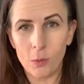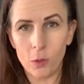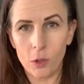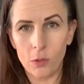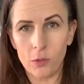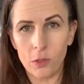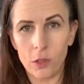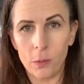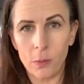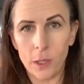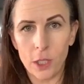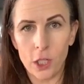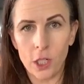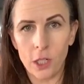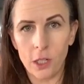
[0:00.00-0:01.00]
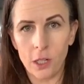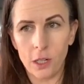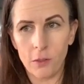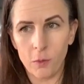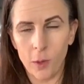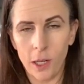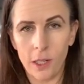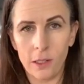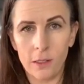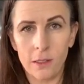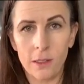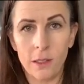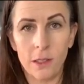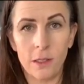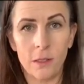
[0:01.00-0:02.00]
a beautiful depiction of when
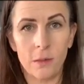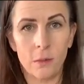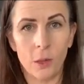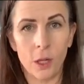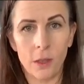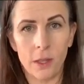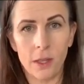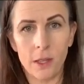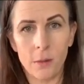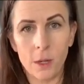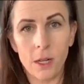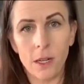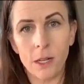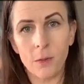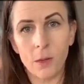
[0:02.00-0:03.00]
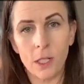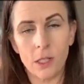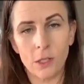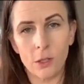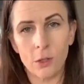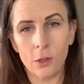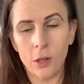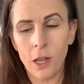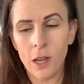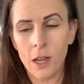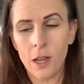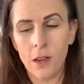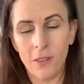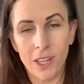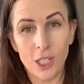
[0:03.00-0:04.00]
Martha and Mary went to go
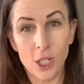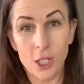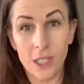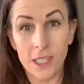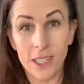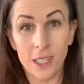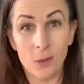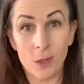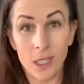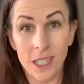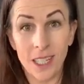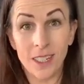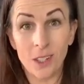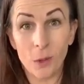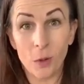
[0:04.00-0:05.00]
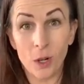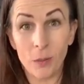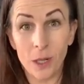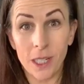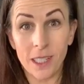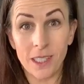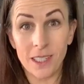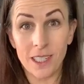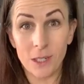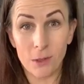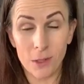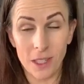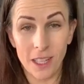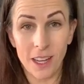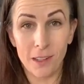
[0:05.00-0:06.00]
find Jesus and he wasn't there anymore because he
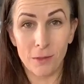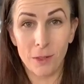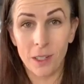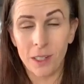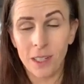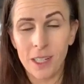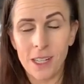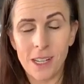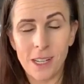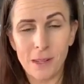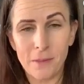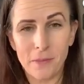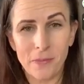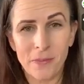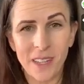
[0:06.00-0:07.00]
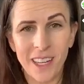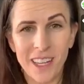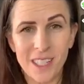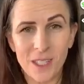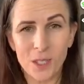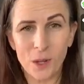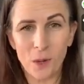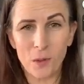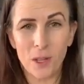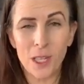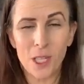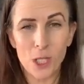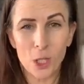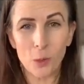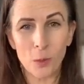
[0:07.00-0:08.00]
was alive. Um, and so
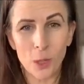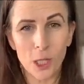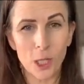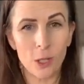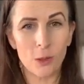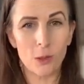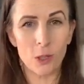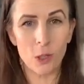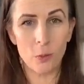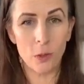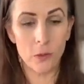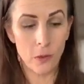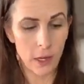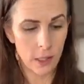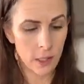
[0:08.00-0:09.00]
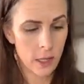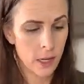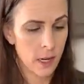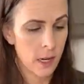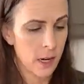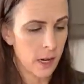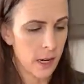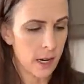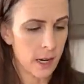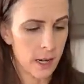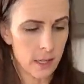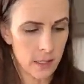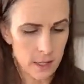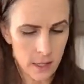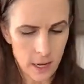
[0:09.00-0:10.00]
super cute, super fun.
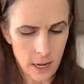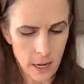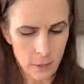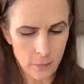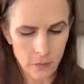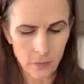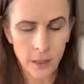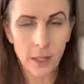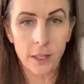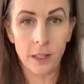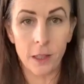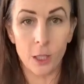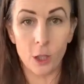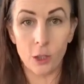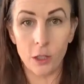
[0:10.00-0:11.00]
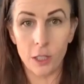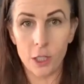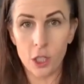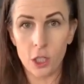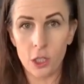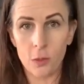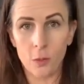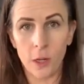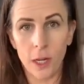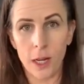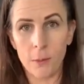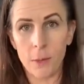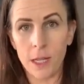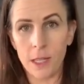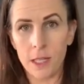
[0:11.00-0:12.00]
And um, they're delicious. When I
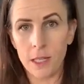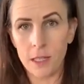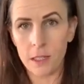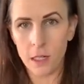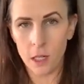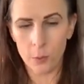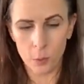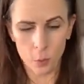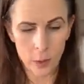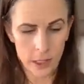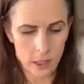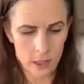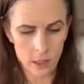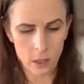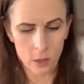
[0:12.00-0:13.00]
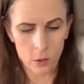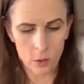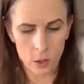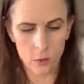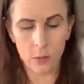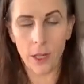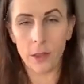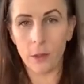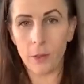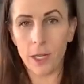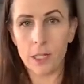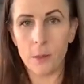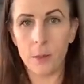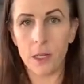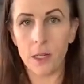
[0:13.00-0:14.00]
made these a couple weeks ago to write the
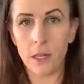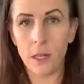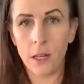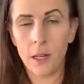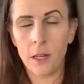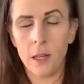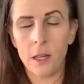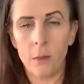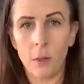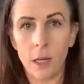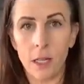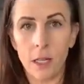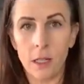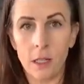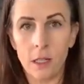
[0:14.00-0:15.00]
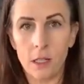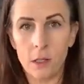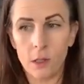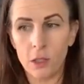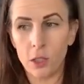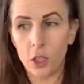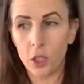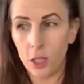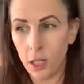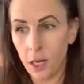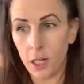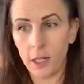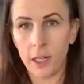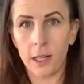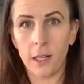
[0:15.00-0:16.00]
recipe, my kids could
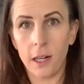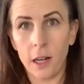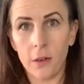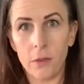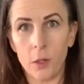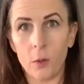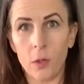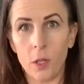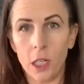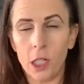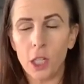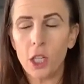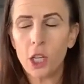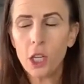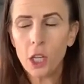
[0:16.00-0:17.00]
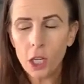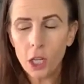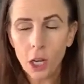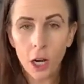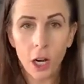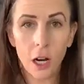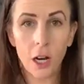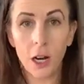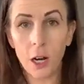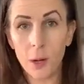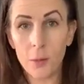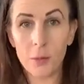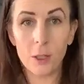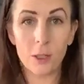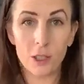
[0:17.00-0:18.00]
not get enough. They were like, yum,
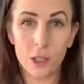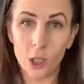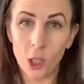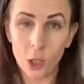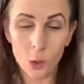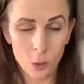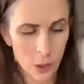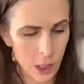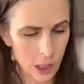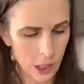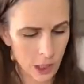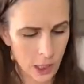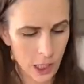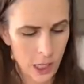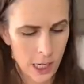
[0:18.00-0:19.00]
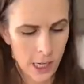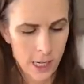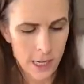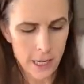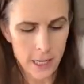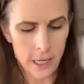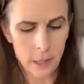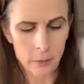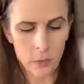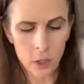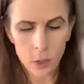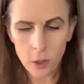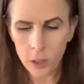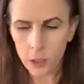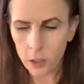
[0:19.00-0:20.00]
they're so good. Um,
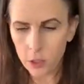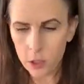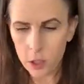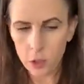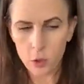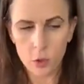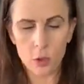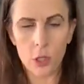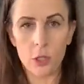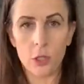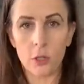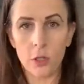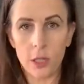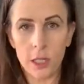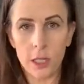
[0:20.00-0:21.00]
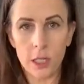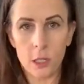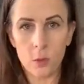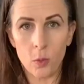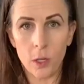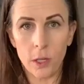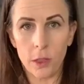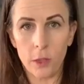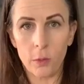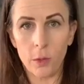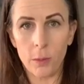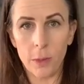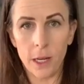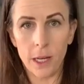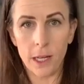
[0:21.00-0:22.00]
you can also drizzle these with the
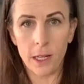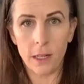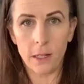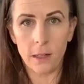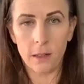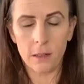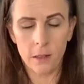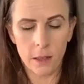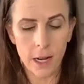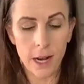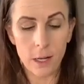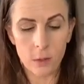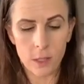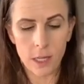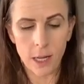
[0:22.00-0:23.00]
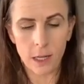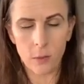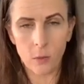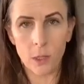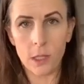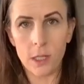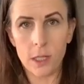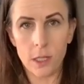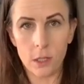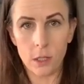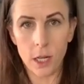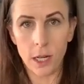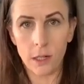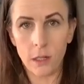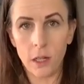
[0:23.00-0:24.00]
remaining, the outside once they're
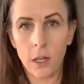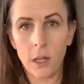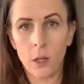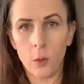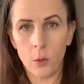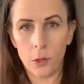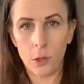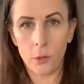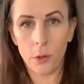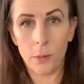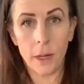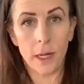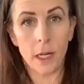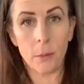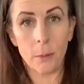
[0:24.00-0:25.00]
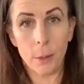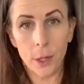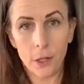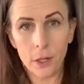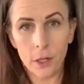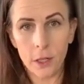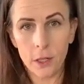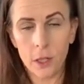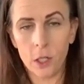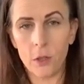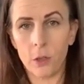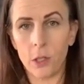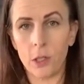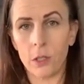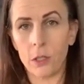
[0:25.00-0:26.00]
done with the remaining butter. You
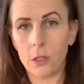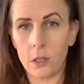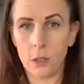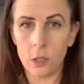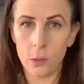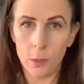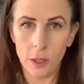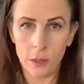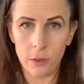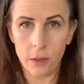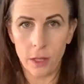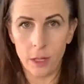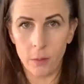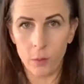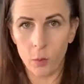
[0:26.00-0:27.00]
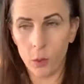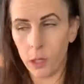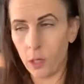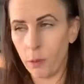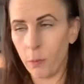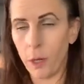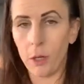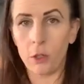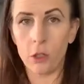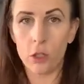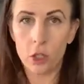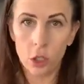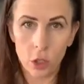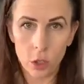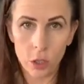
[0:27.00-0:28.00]
can also sprinkle them with powdered
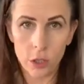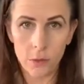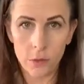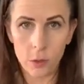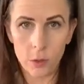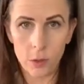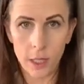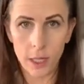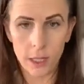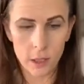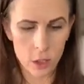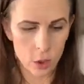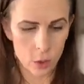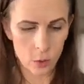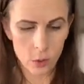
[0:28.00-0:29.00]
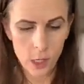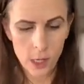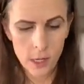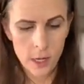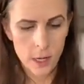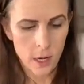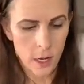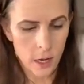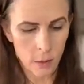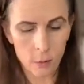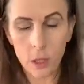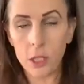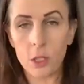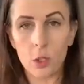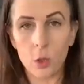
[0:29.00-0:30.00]
sugar if you would like to. Um,
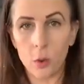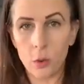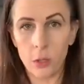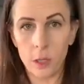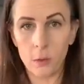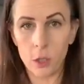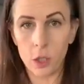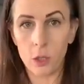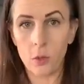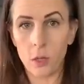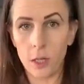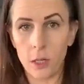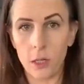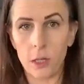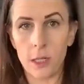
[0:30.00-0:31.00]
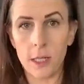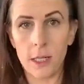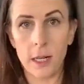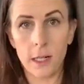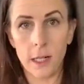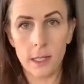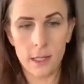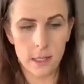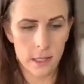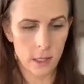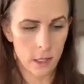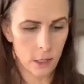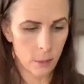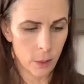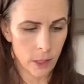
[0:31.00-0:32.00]
it's totally up to you. There, it's not
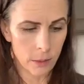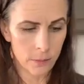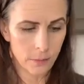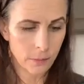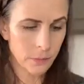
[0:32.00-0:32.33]
necessary, but